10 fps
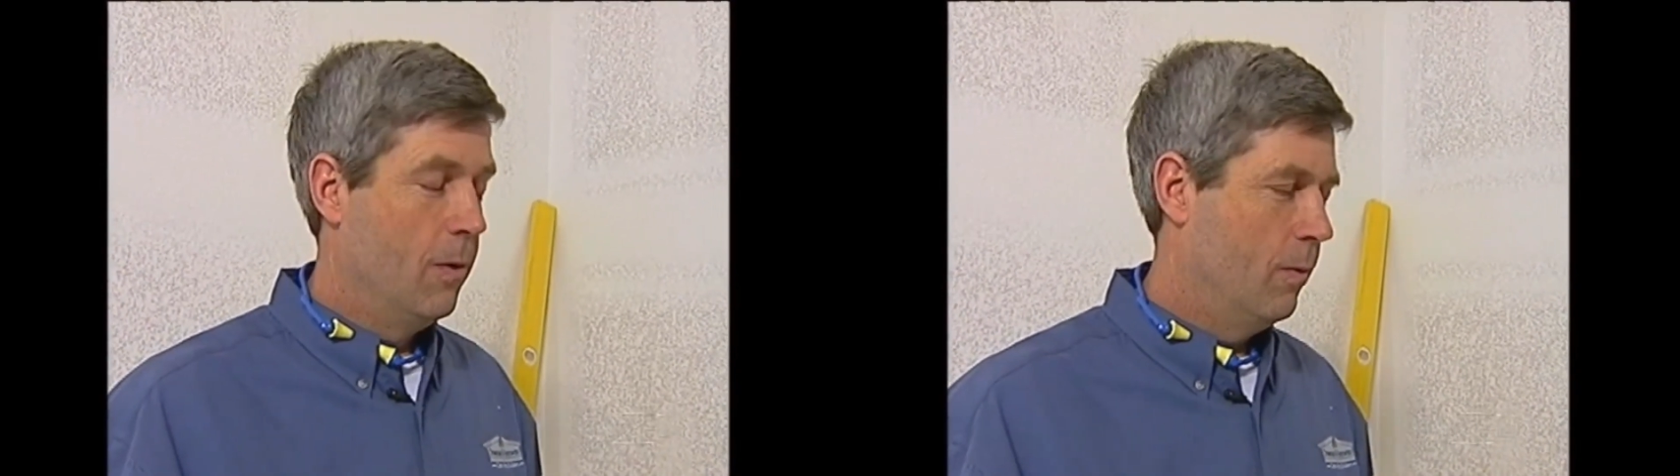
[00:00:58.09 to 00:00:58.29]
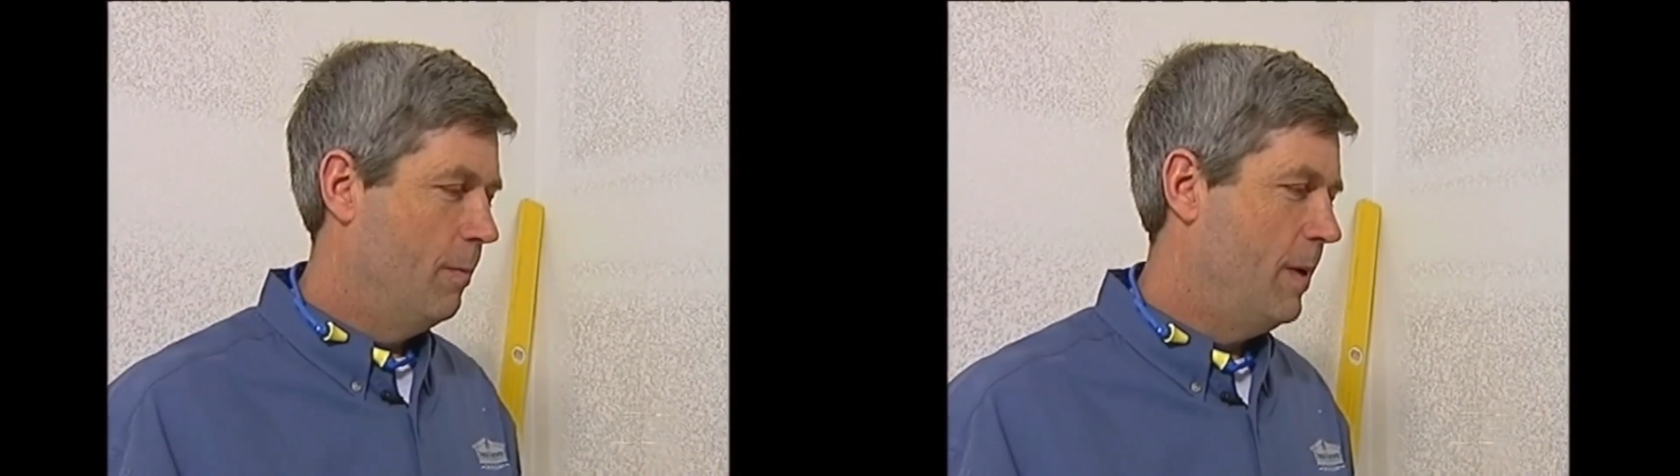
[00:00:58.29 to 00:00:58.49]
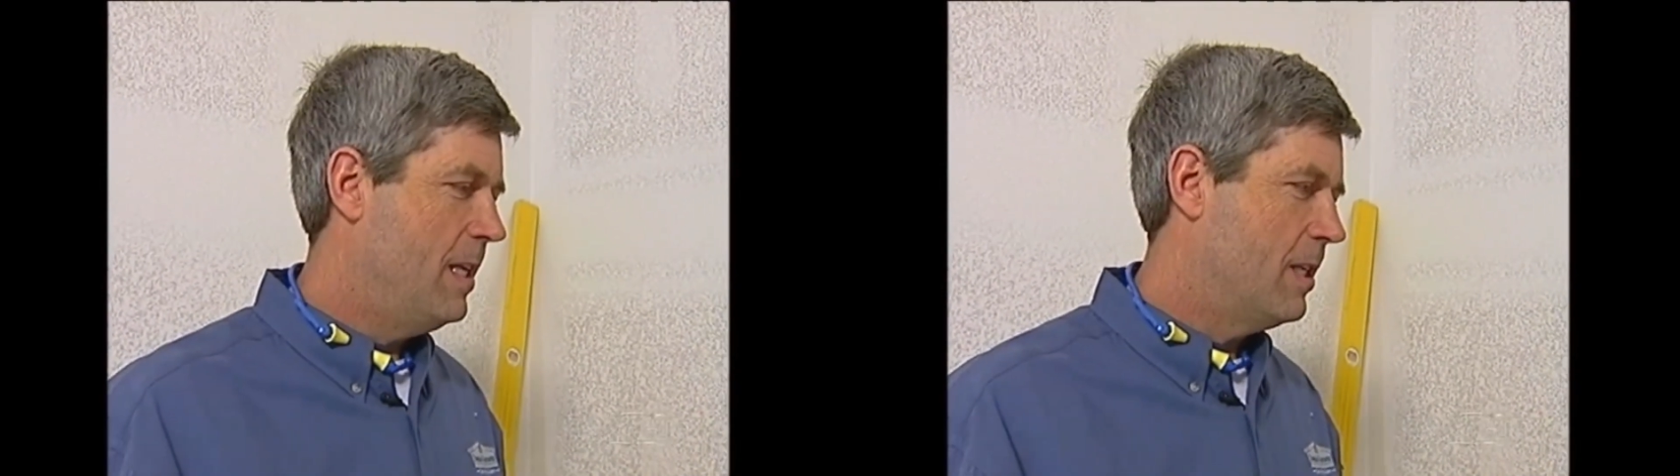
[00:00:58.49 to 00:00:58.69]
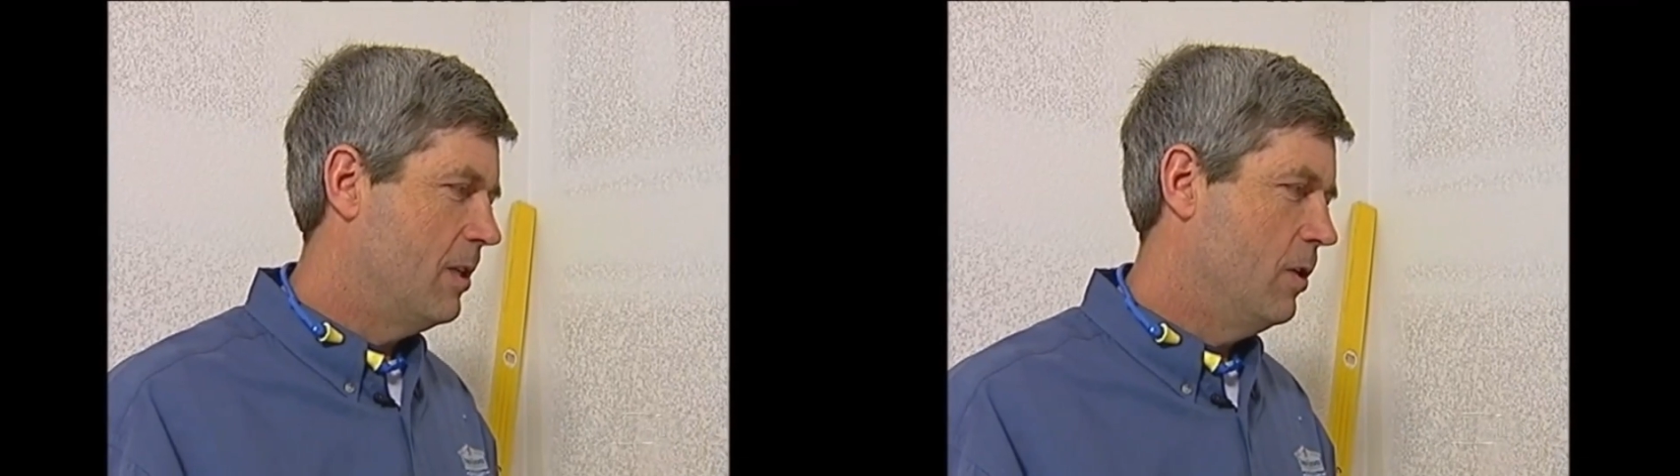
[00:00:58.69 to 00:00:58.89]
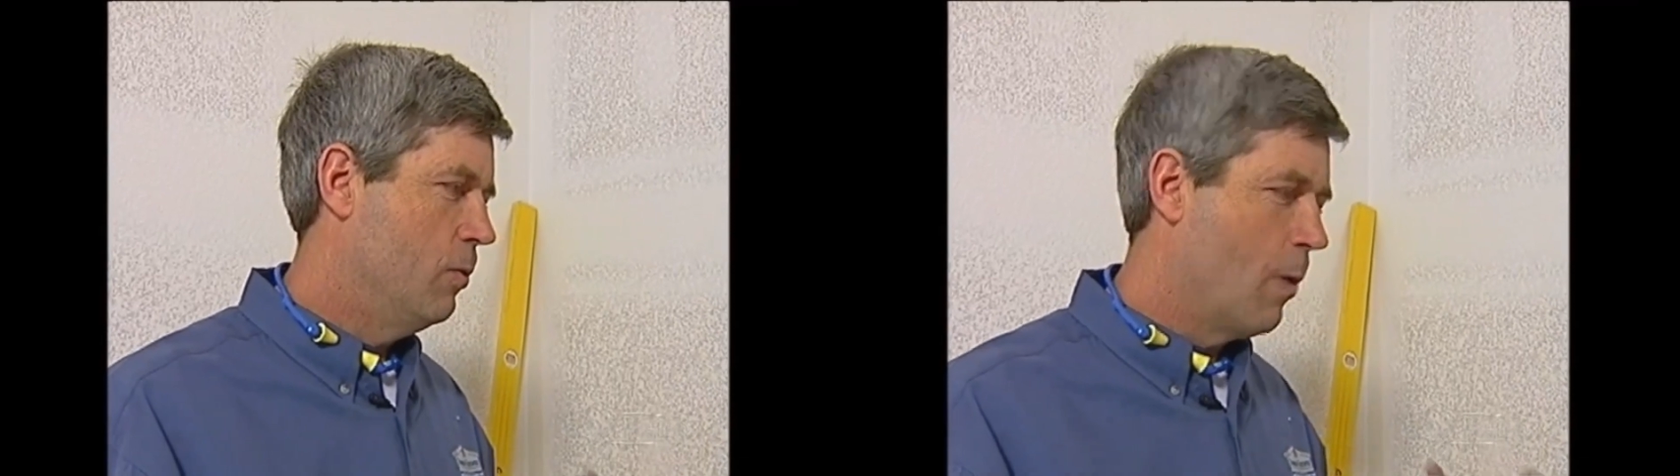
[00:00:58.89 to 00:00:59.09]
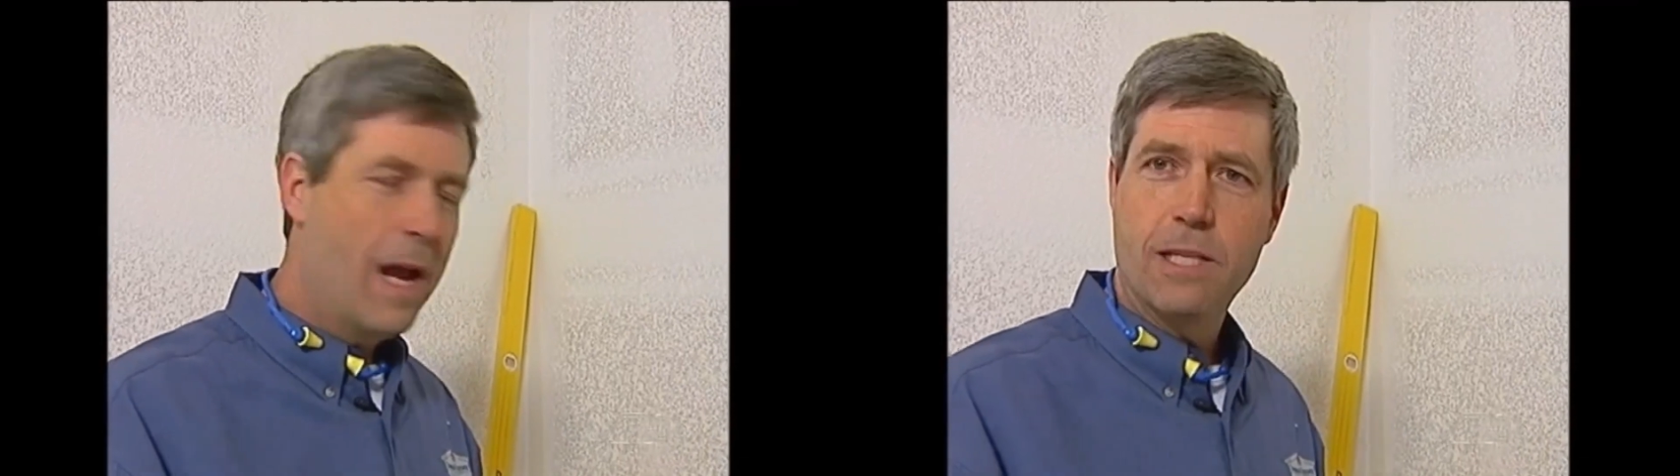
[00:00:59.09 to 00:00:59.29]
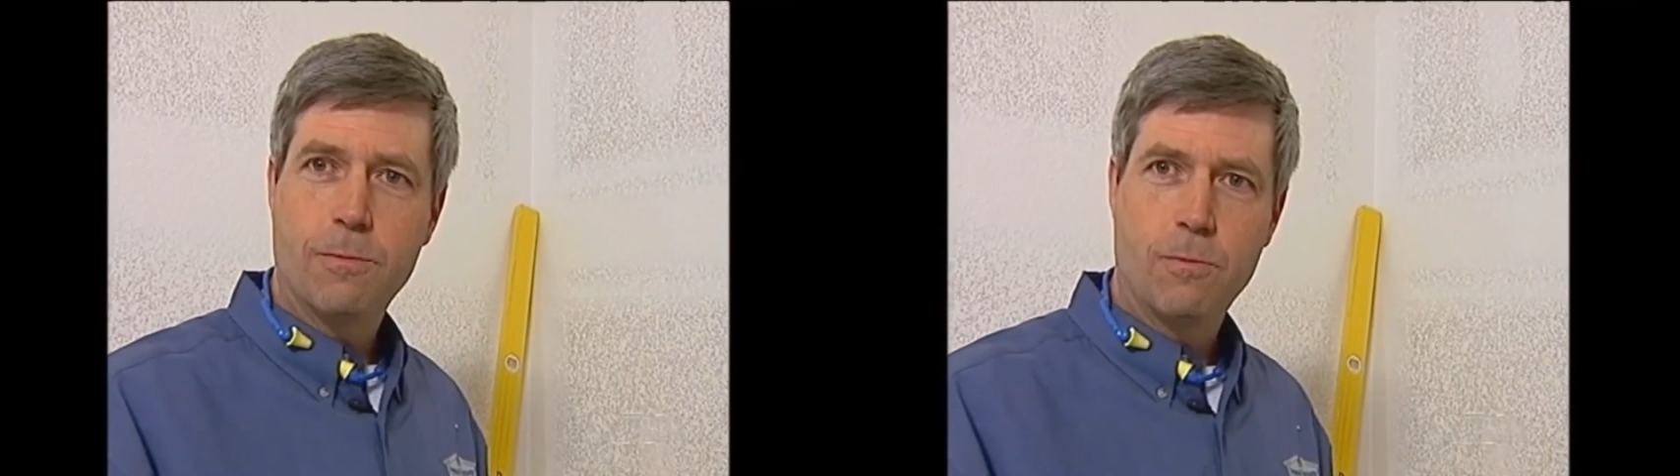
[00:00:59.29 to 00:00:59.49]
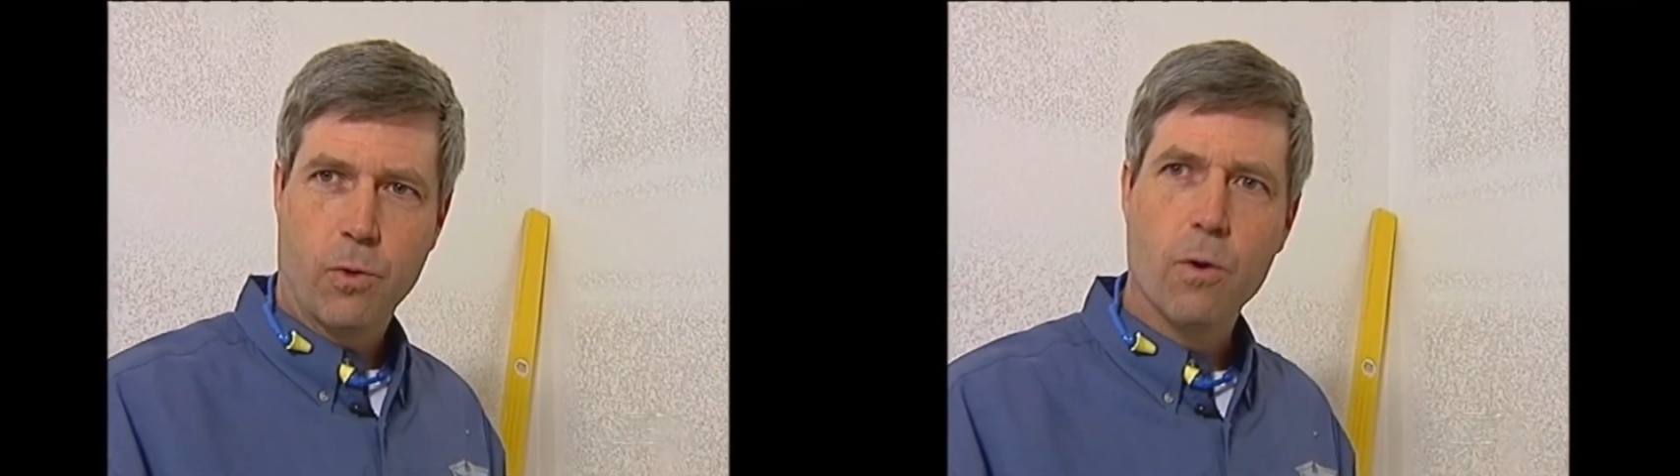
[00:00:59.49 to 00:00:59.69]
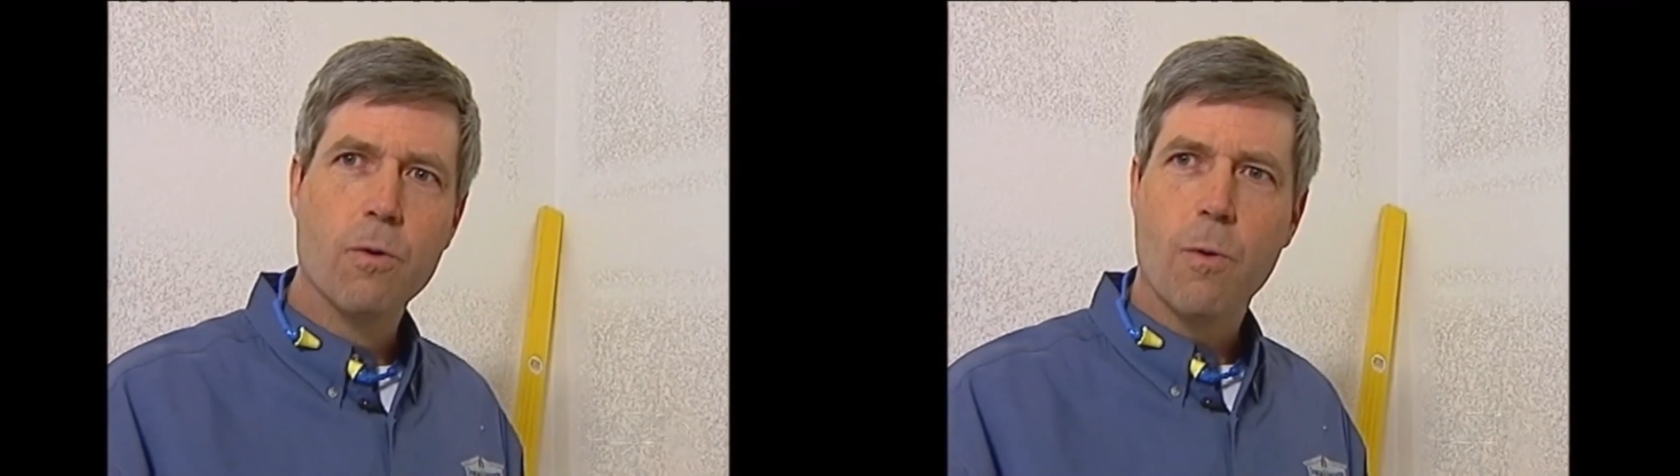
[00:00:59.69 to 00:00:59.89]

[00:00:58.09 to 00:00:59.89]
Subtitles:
would be to do true